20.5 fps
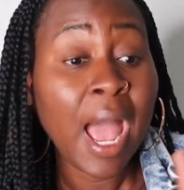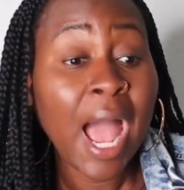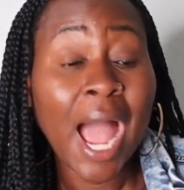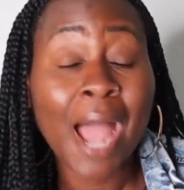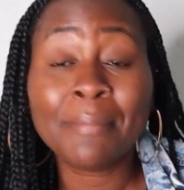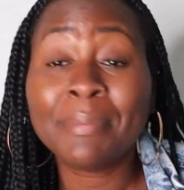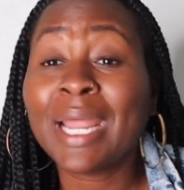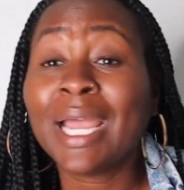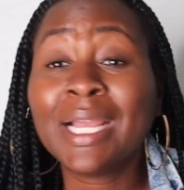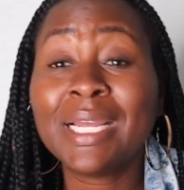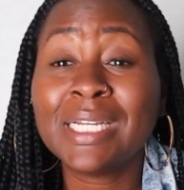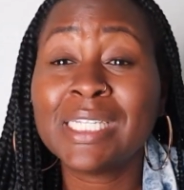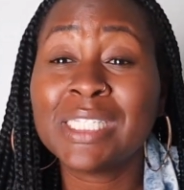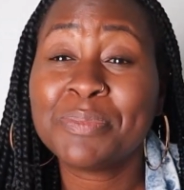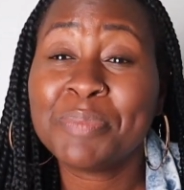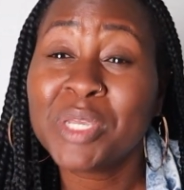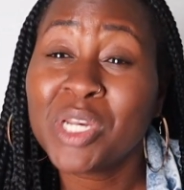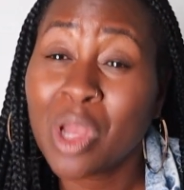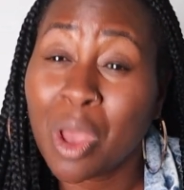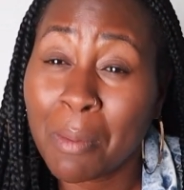I'm not going to
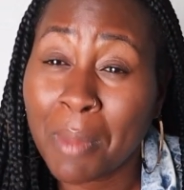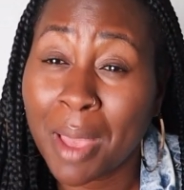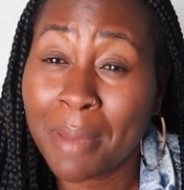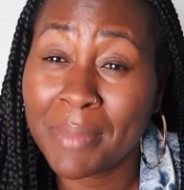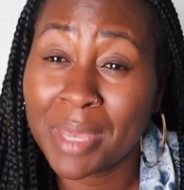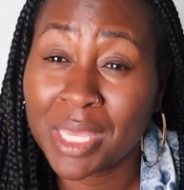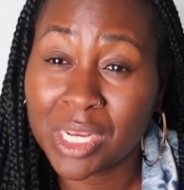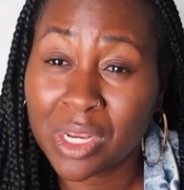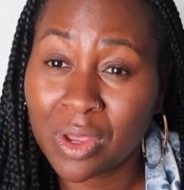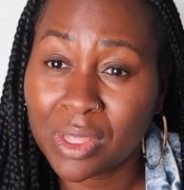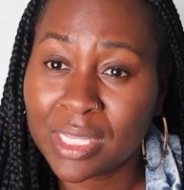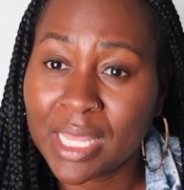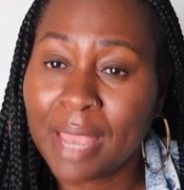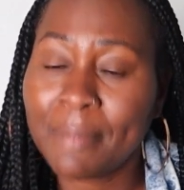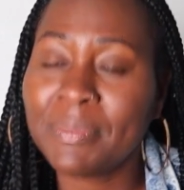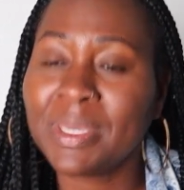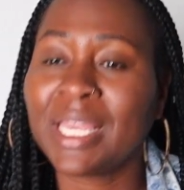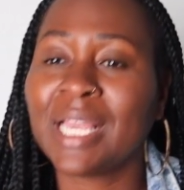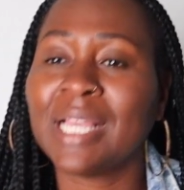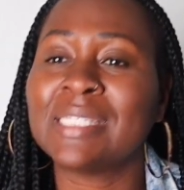spend all my money on
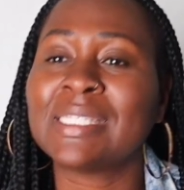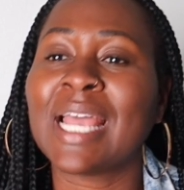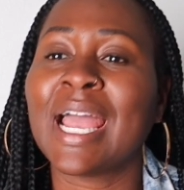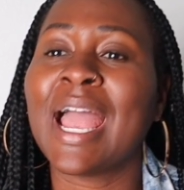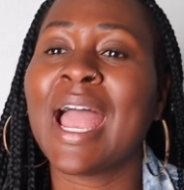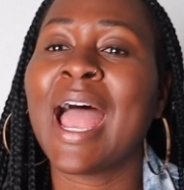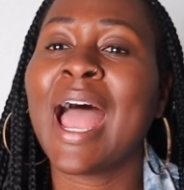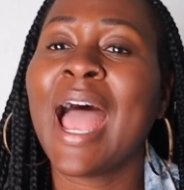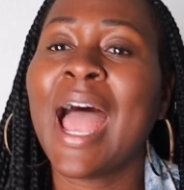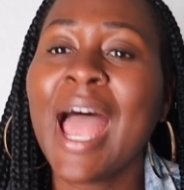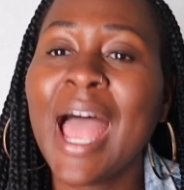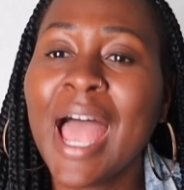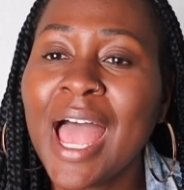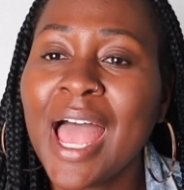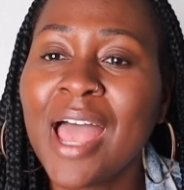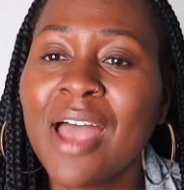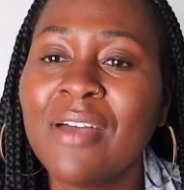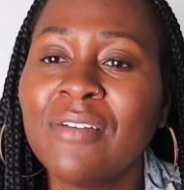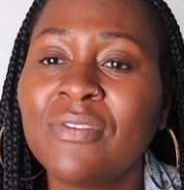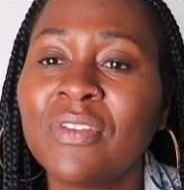that because I
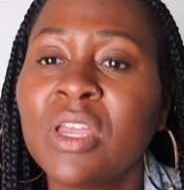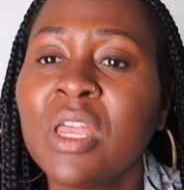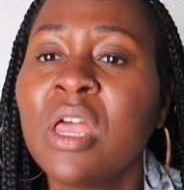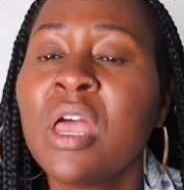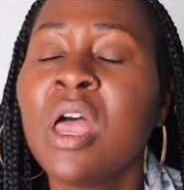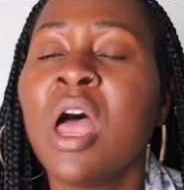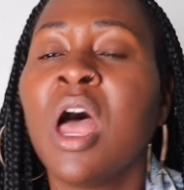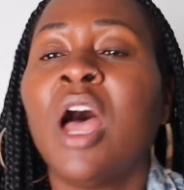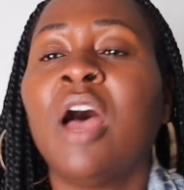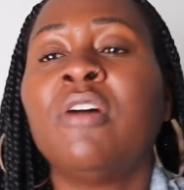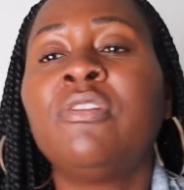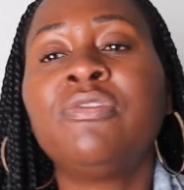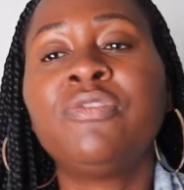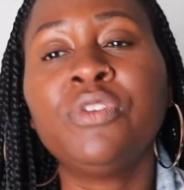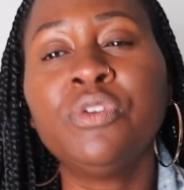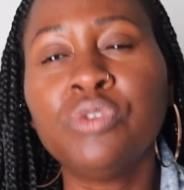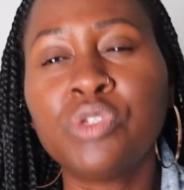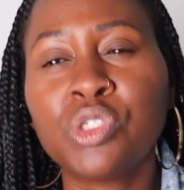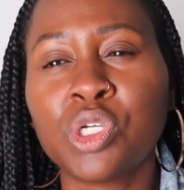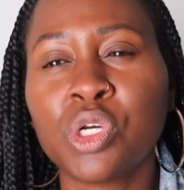have a
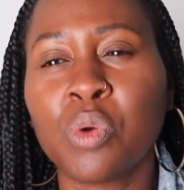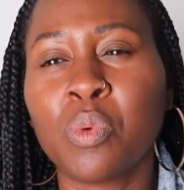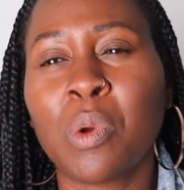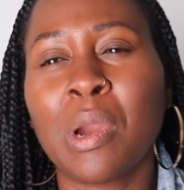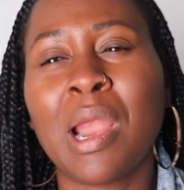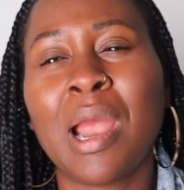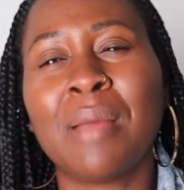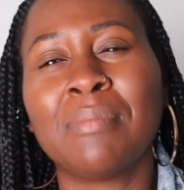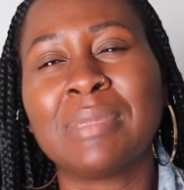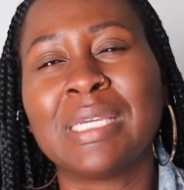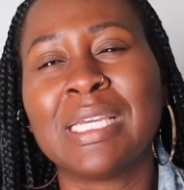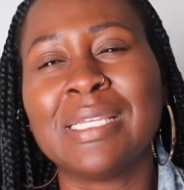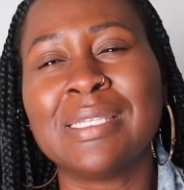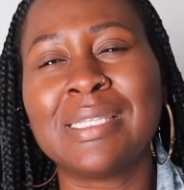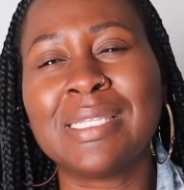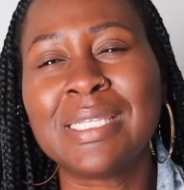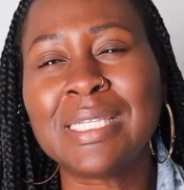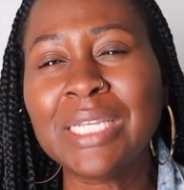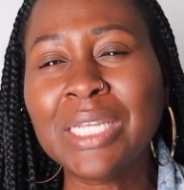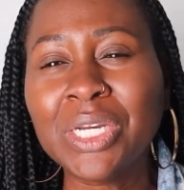future where I'm
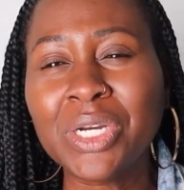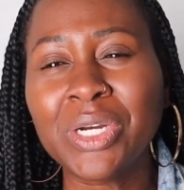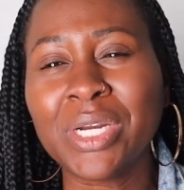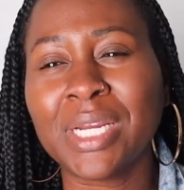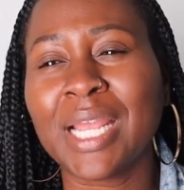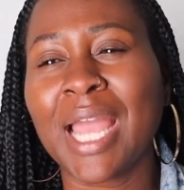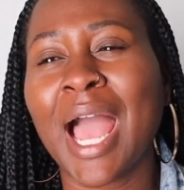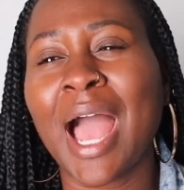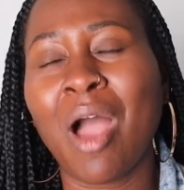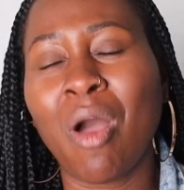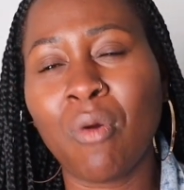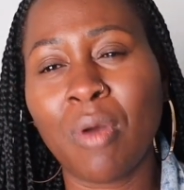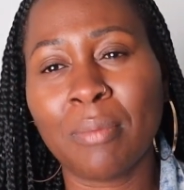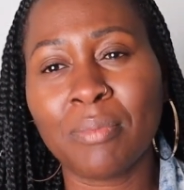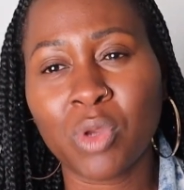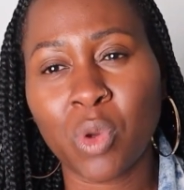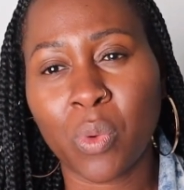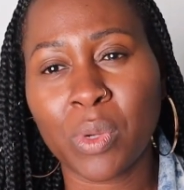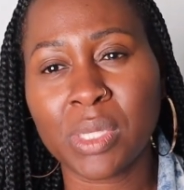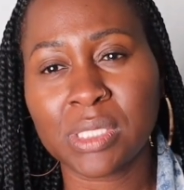considering how
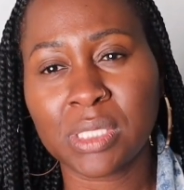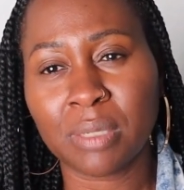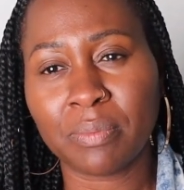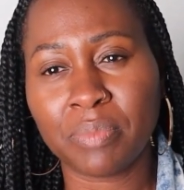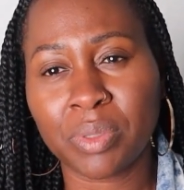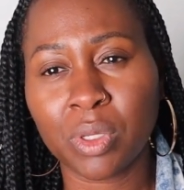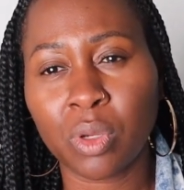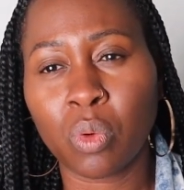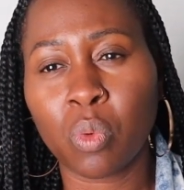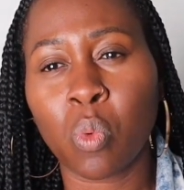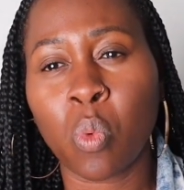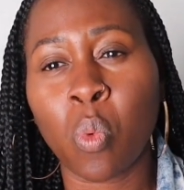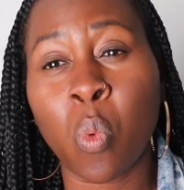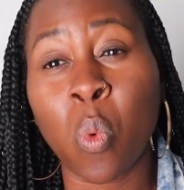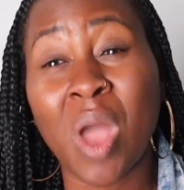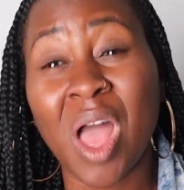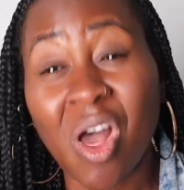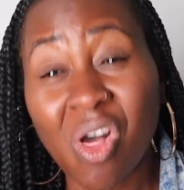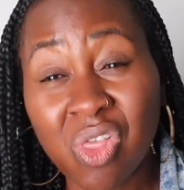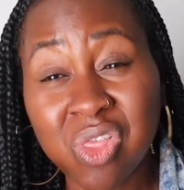I'm going to build
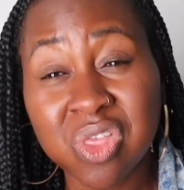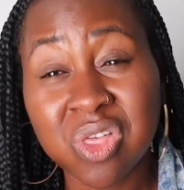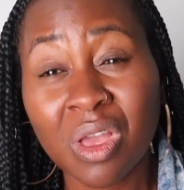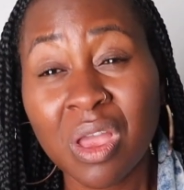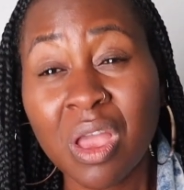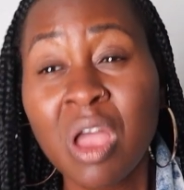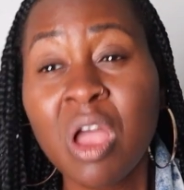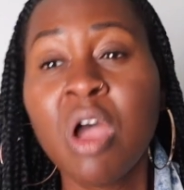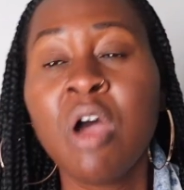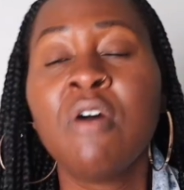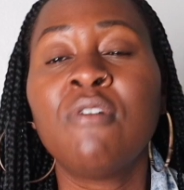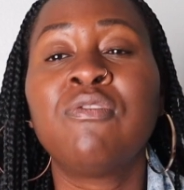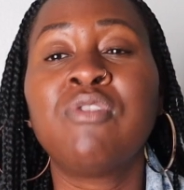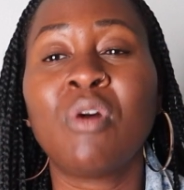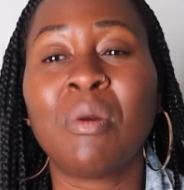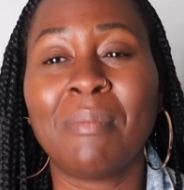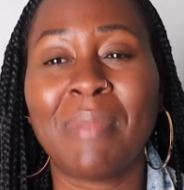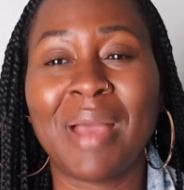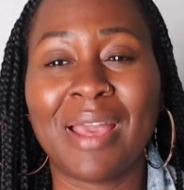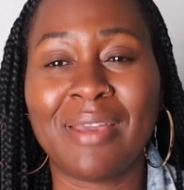wealth
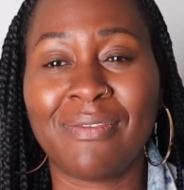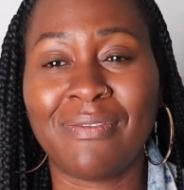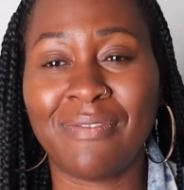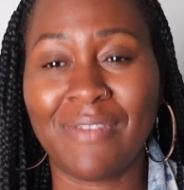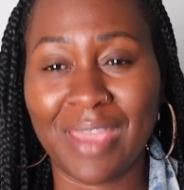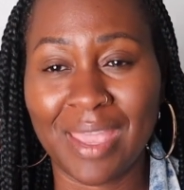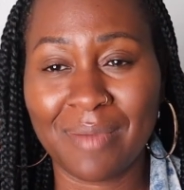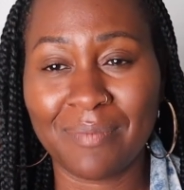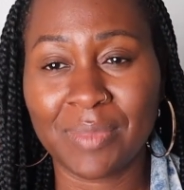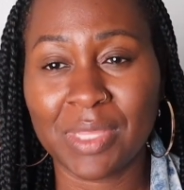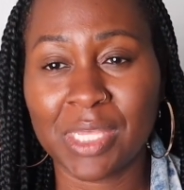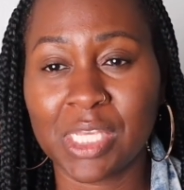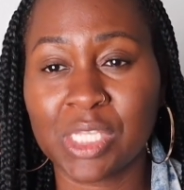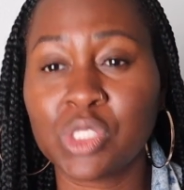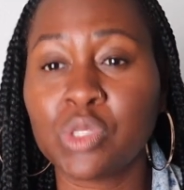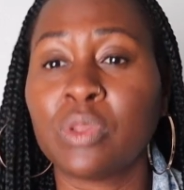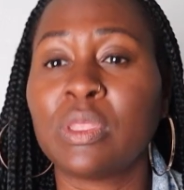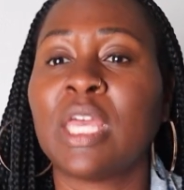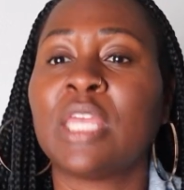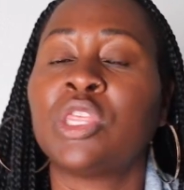for my family
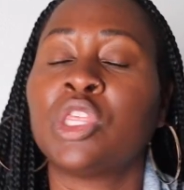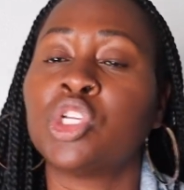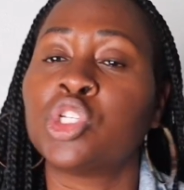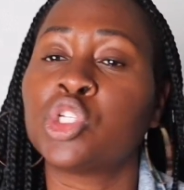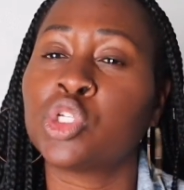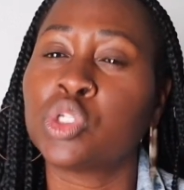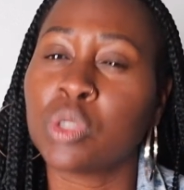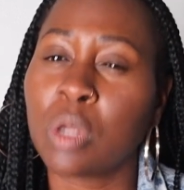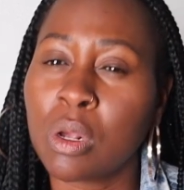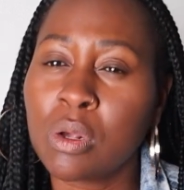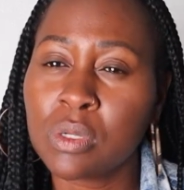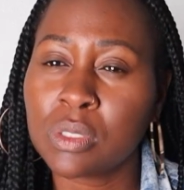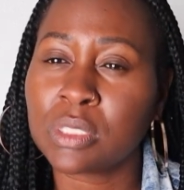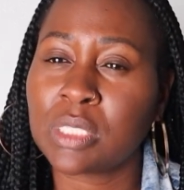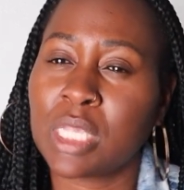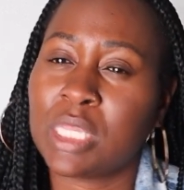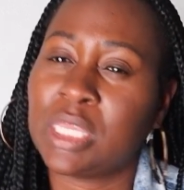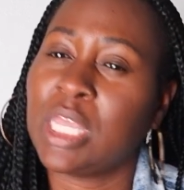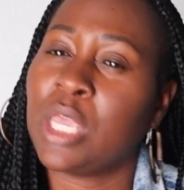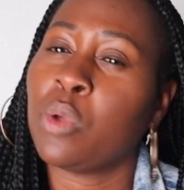so that the struggles
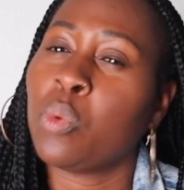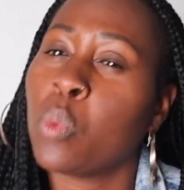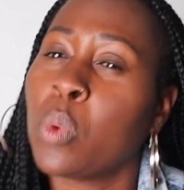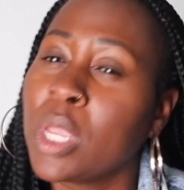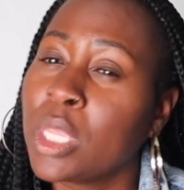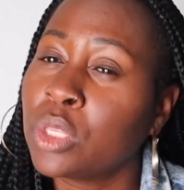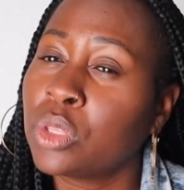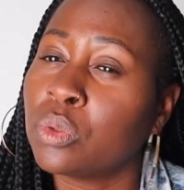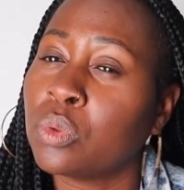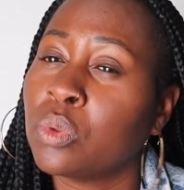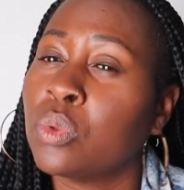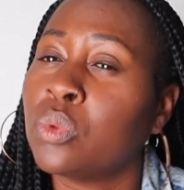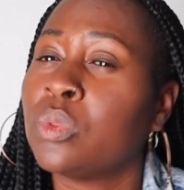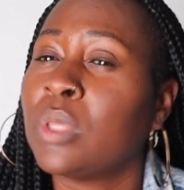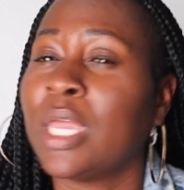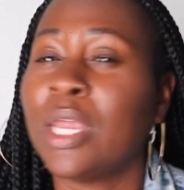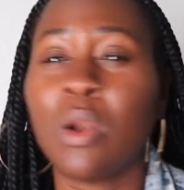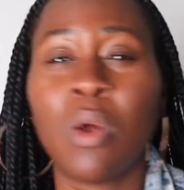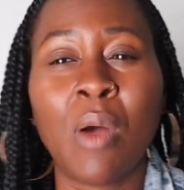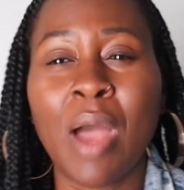that they went through,
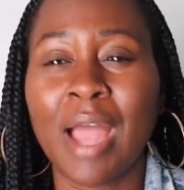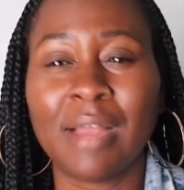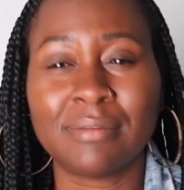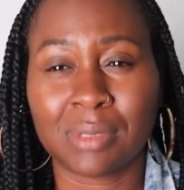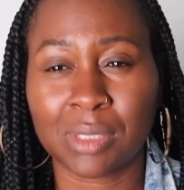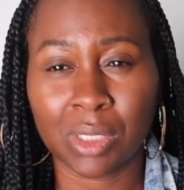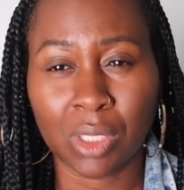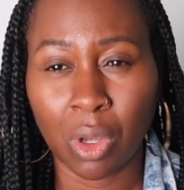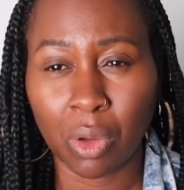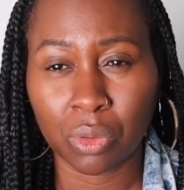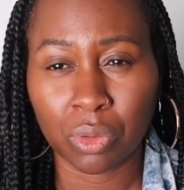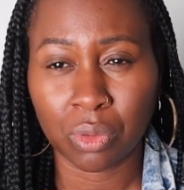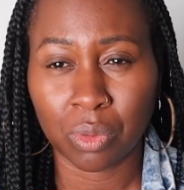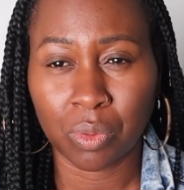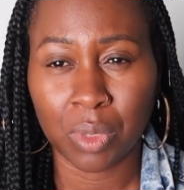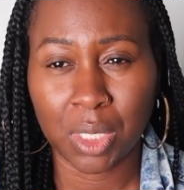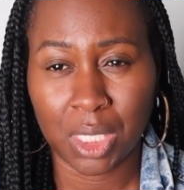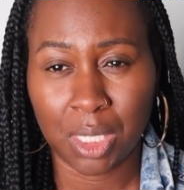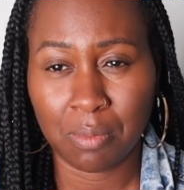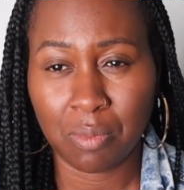they don't have to go
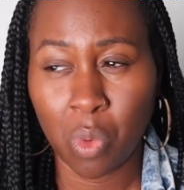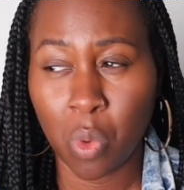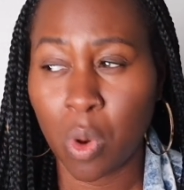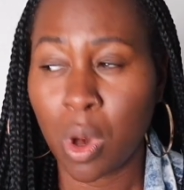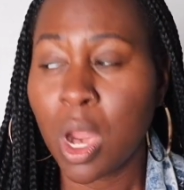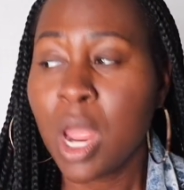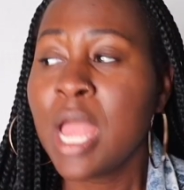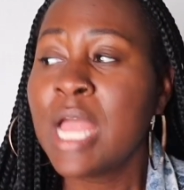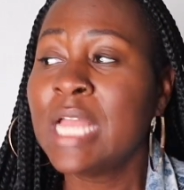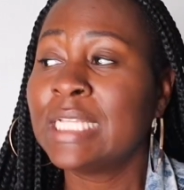through anymore.